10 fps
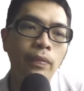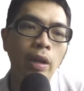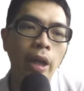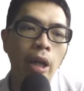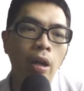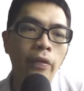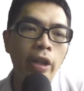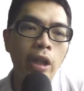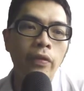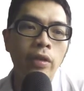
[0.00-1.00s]
Okay, conflict
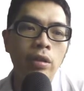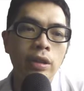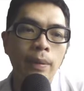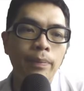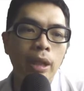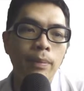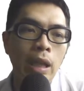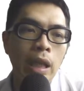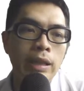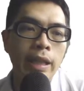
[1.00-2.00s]
of goals simply
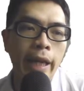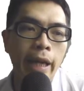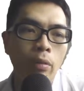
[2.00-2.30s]
means that